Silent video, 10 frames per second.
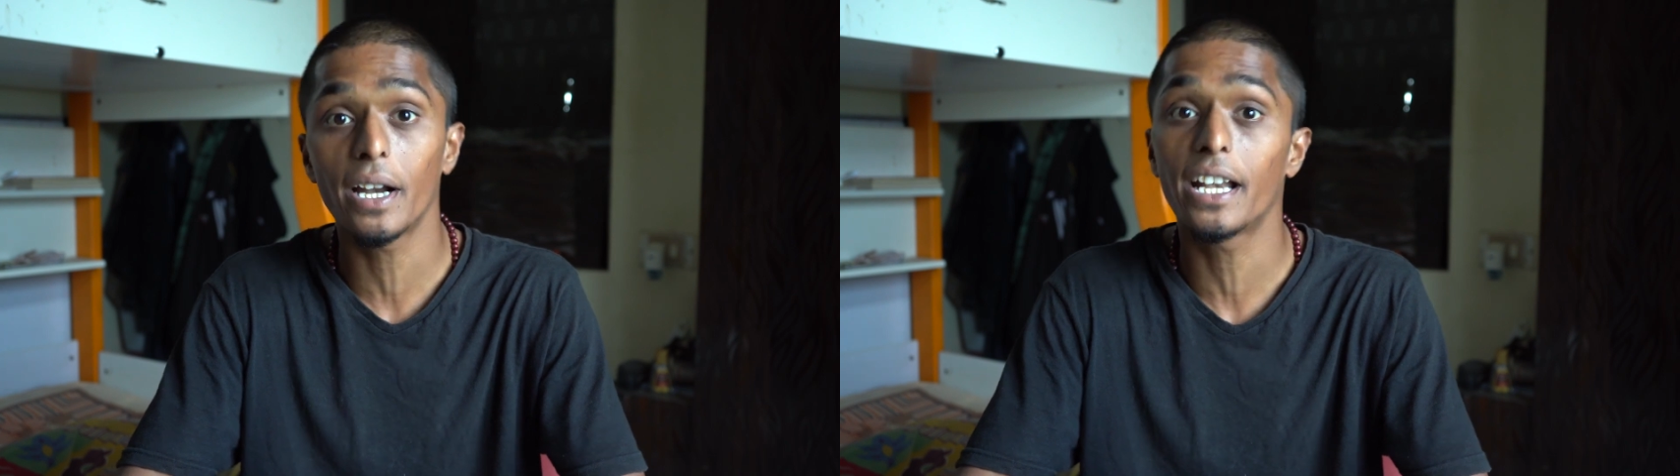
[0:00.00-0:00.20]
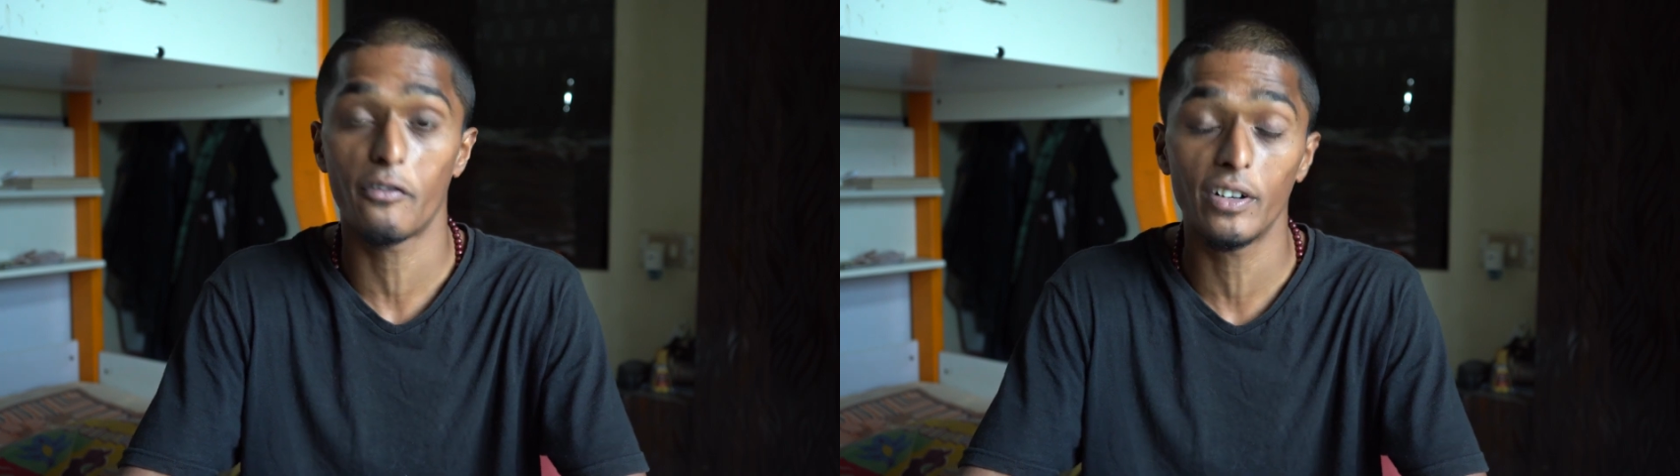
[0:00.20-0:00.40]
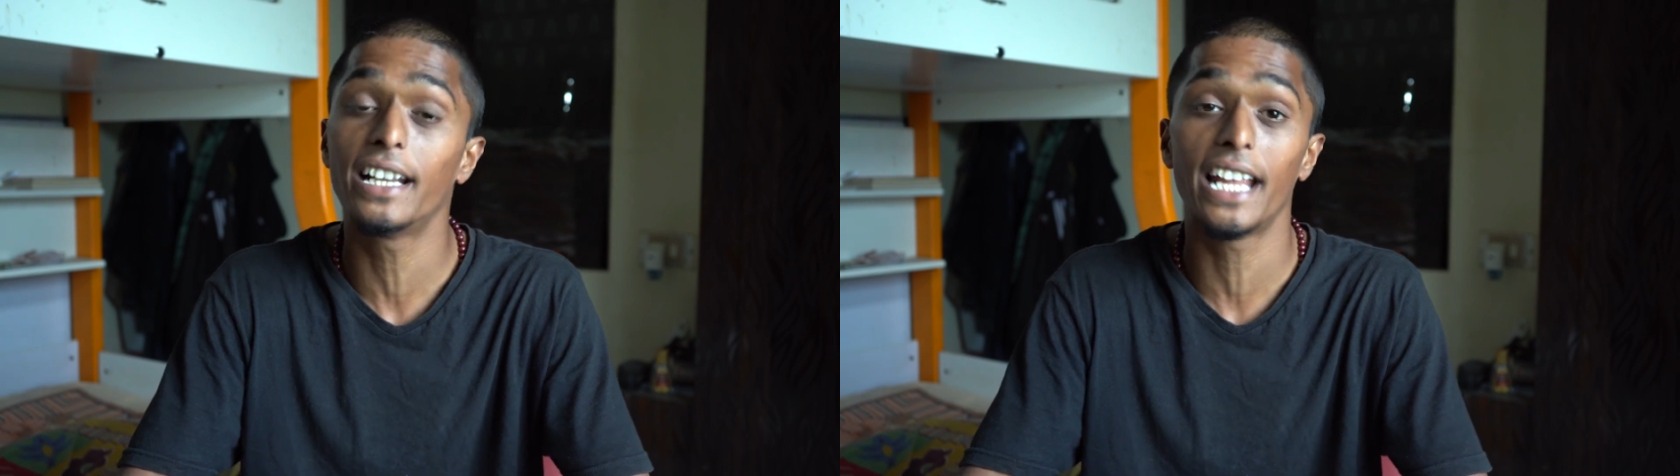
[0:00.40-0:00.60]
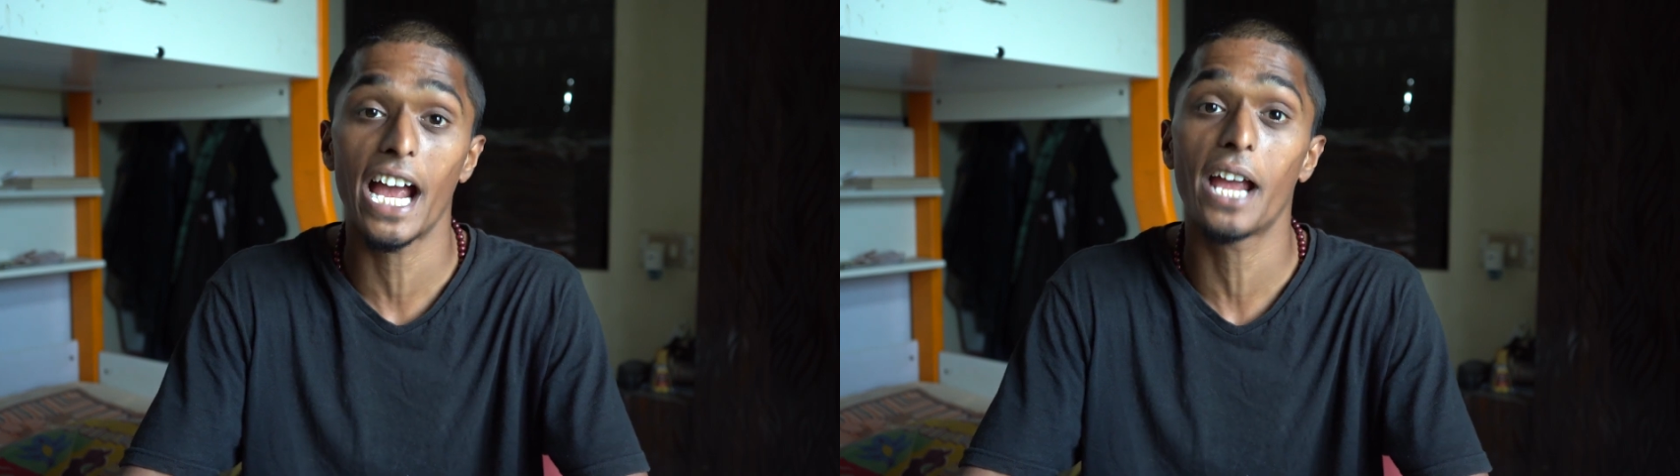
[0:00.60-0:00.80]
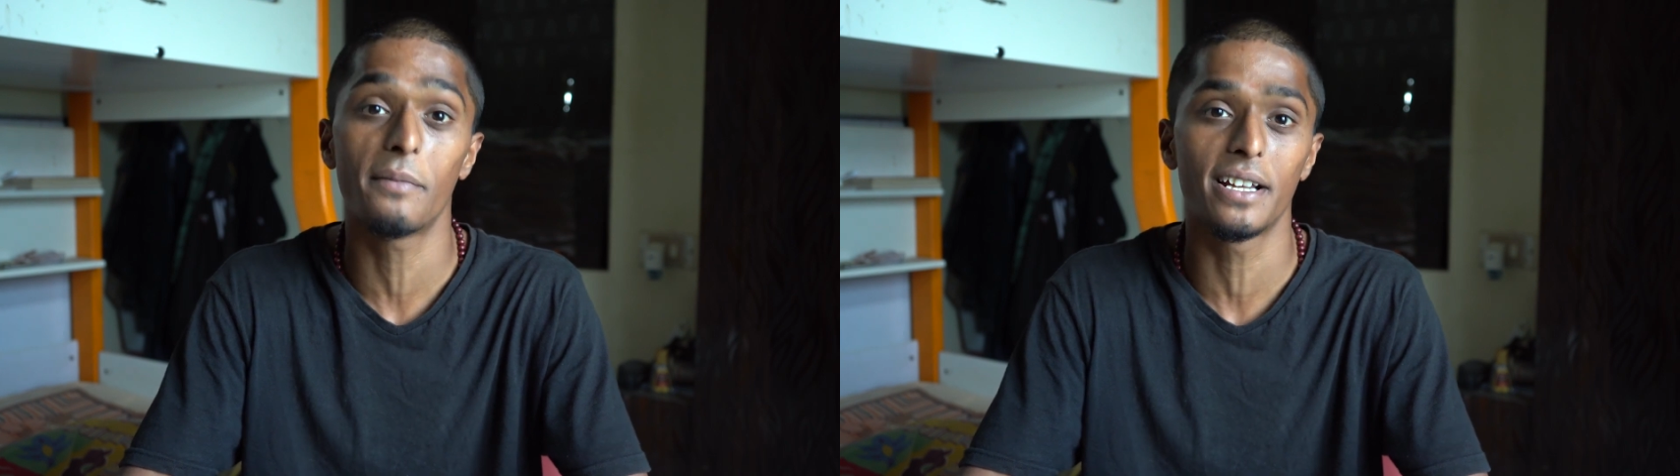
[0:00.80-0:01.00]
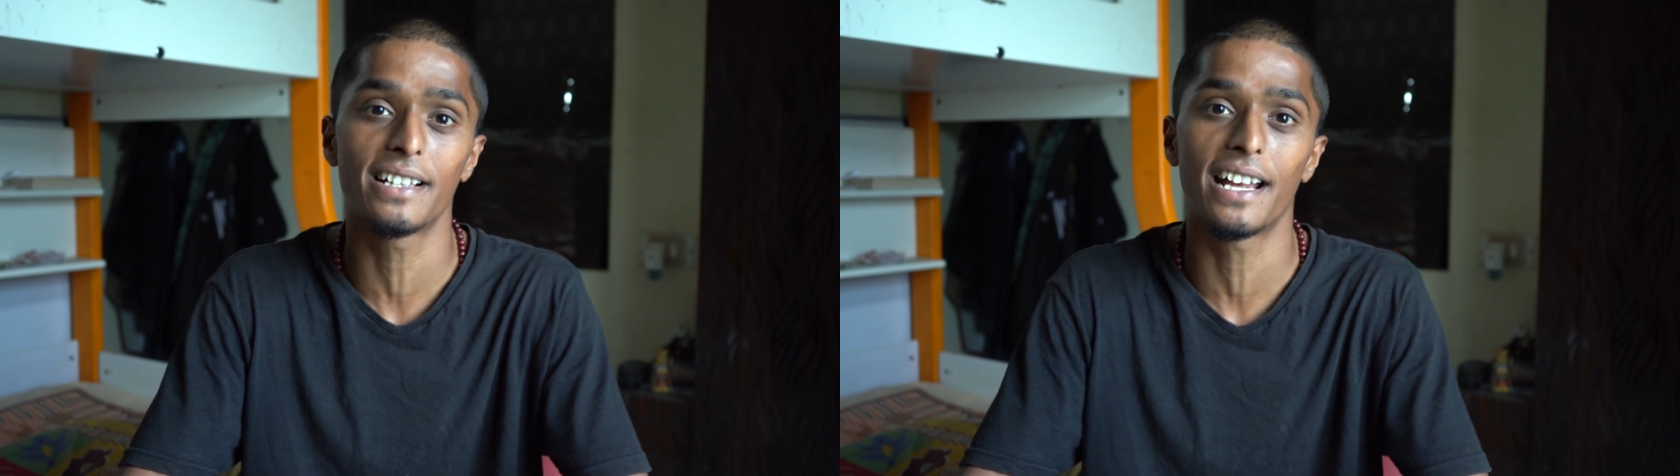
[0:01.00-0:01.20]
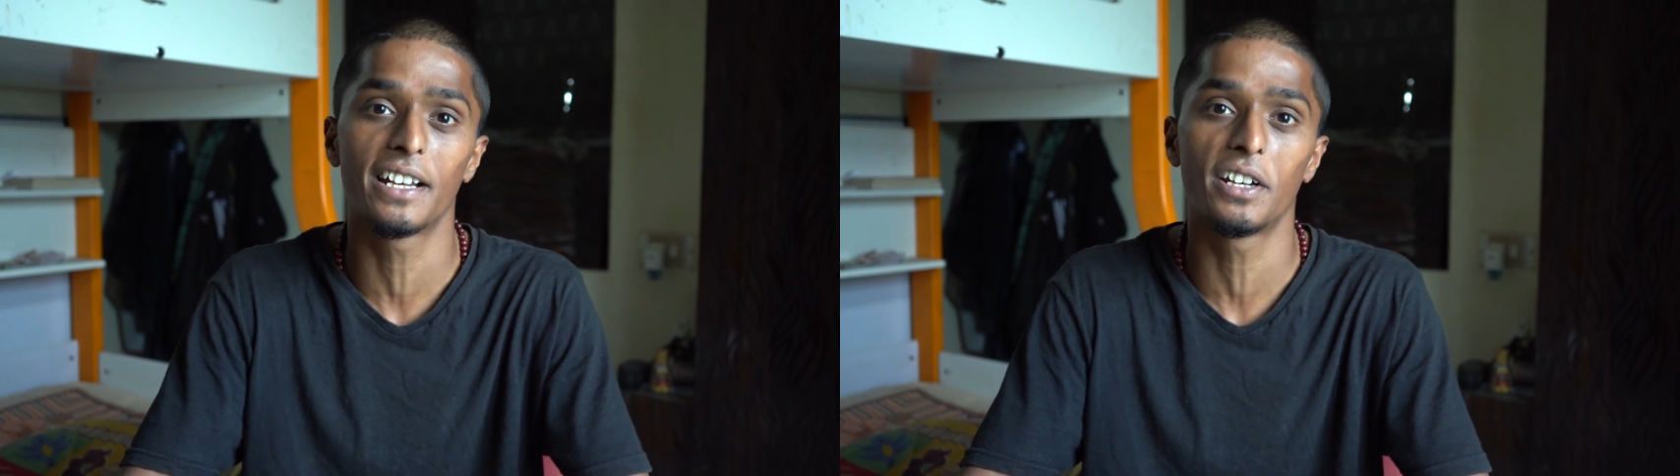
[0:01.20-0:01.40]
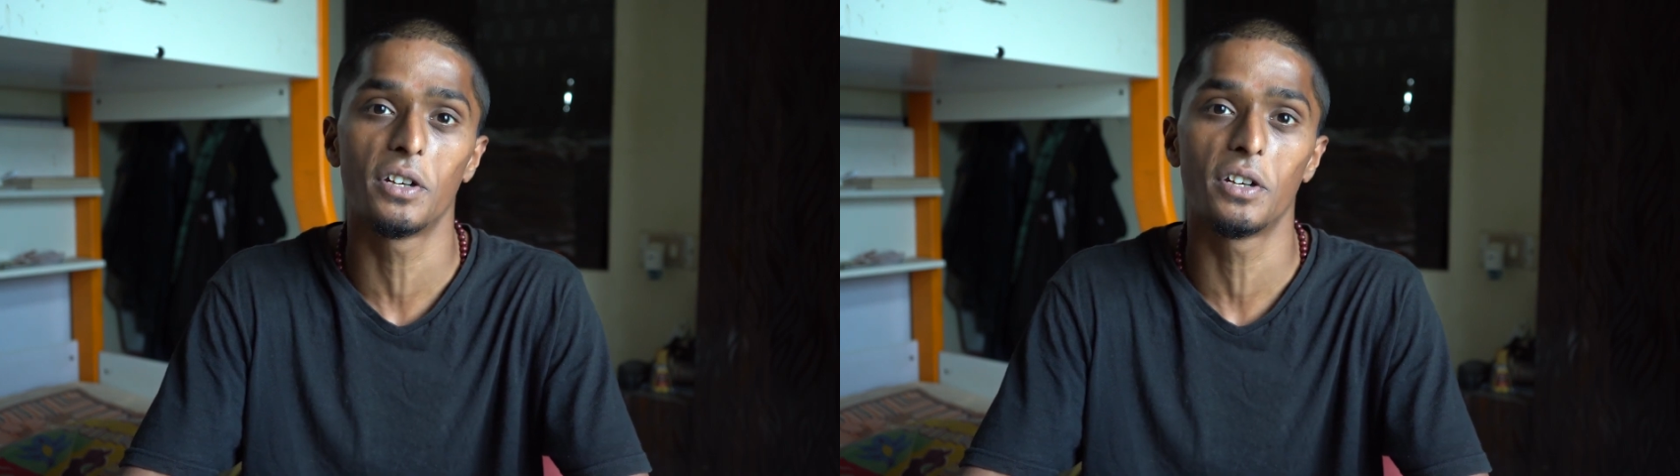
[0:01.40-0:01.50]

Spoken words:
but definitely I am excited